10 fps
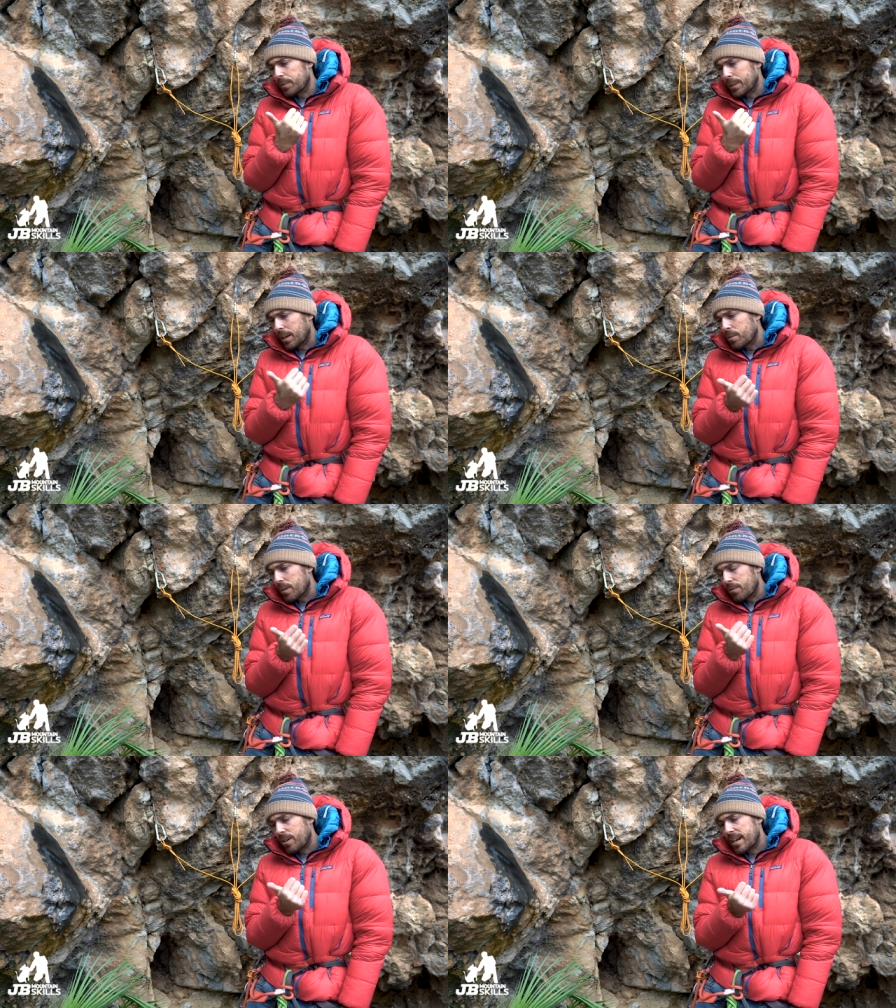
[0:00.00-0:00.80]
we don't
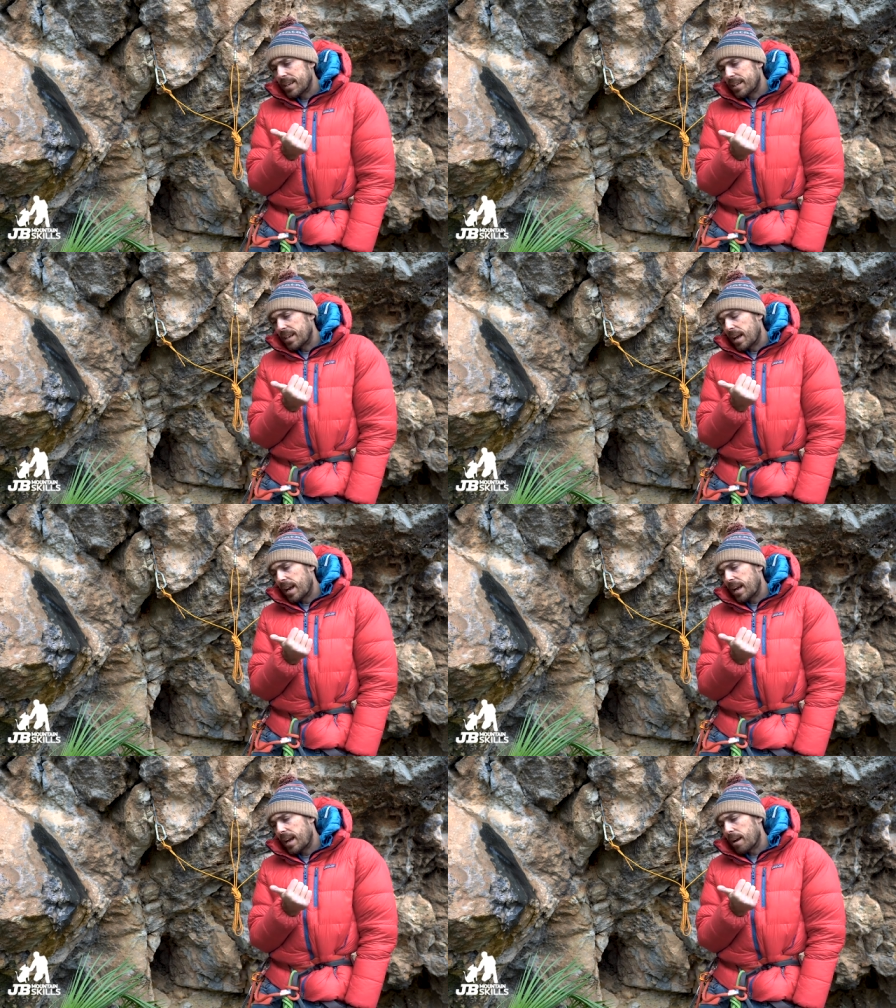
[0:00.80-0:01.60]
really
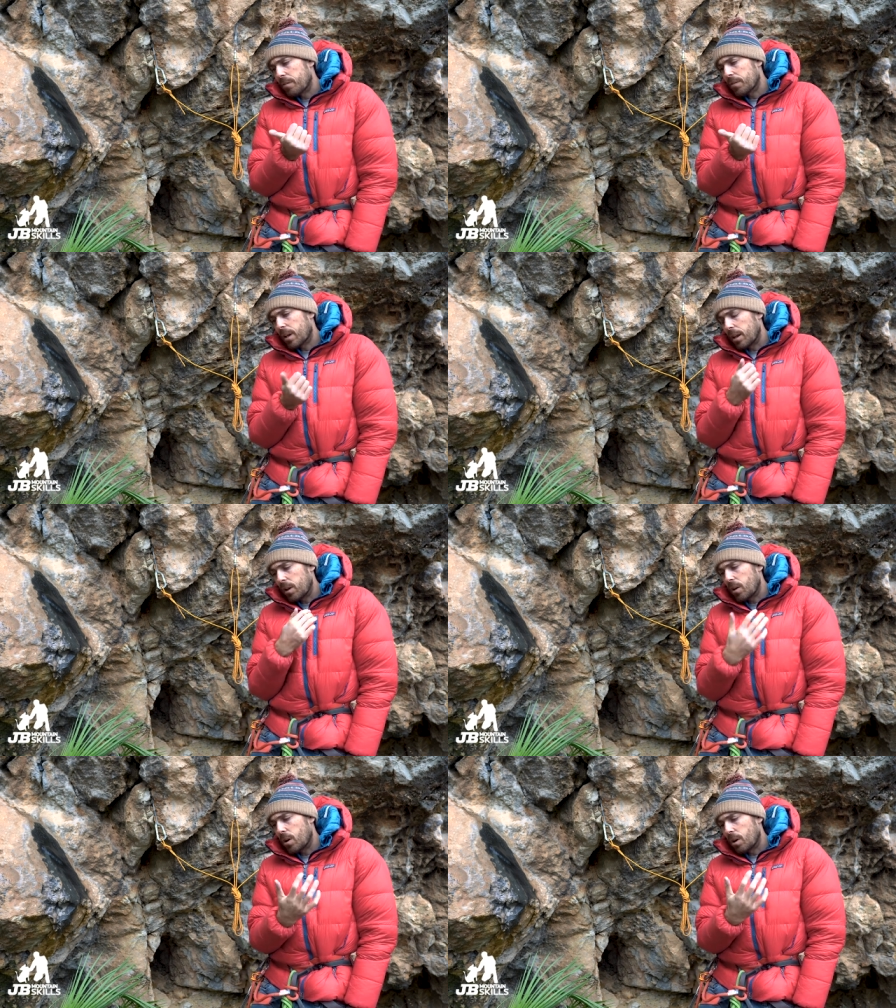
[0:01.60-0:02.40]
have a
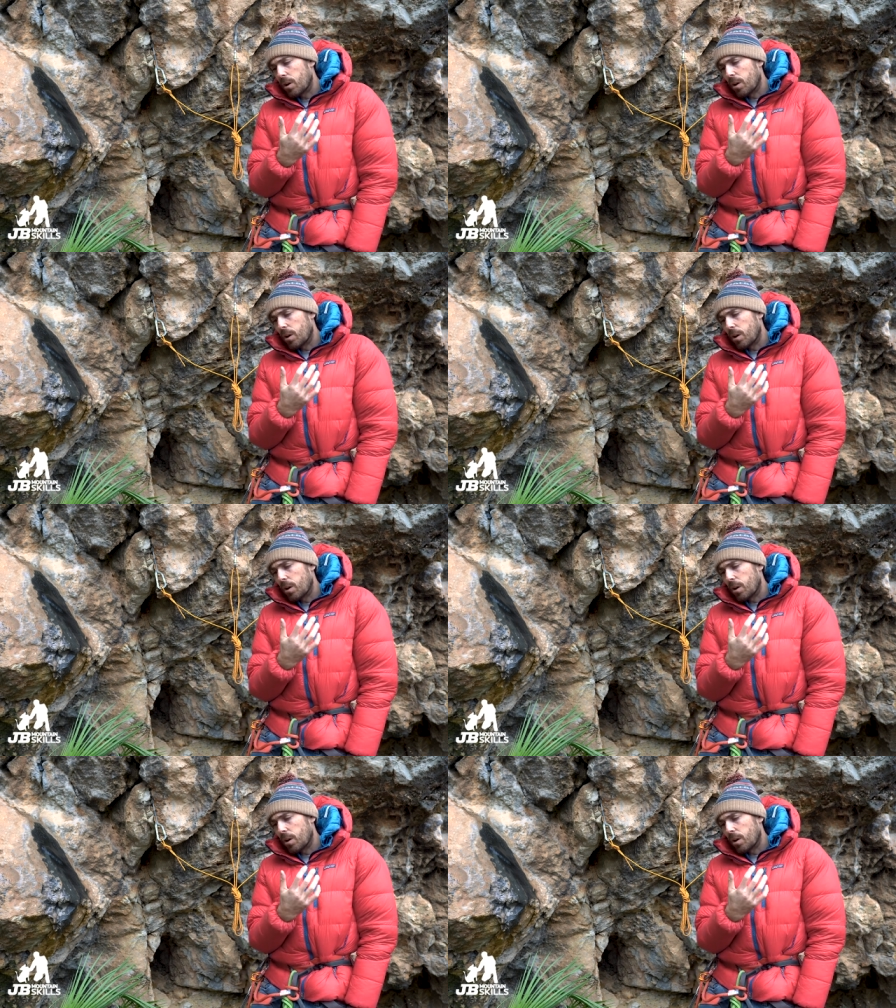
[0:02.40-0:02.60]
lot